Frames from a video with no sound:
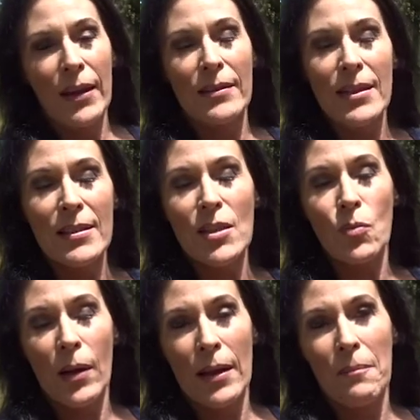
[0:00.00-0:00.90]
This is
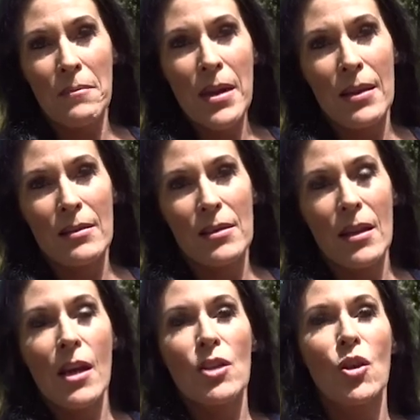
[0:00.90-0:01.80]
what it means.
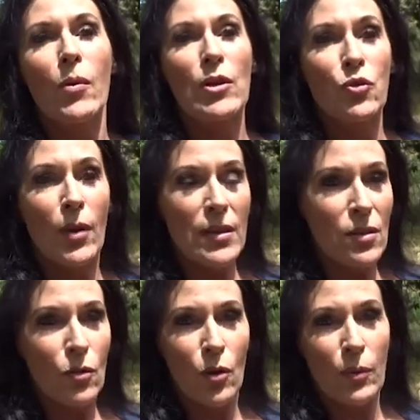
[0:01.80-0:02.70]
So we trust the
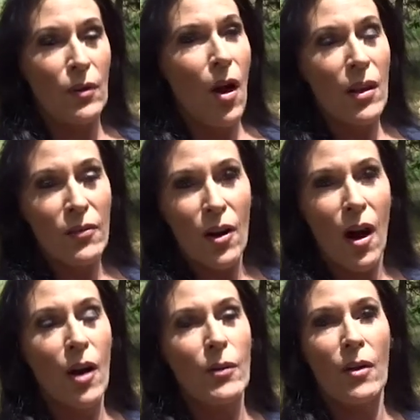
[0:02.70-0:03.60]
Lord with all of our
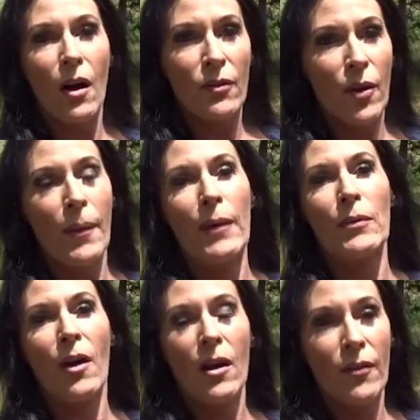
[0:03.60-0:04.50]
heart, with all of our mind,
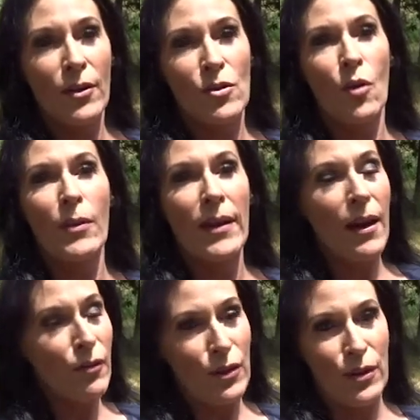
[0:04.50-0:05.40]
with all of our soul, with
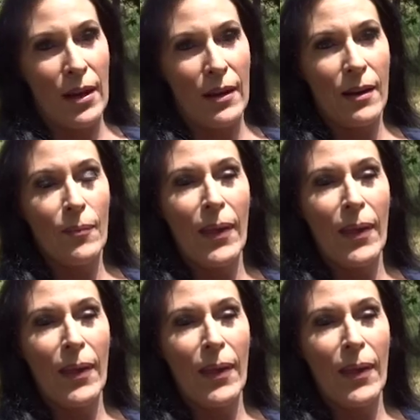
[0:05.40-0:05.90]
everything.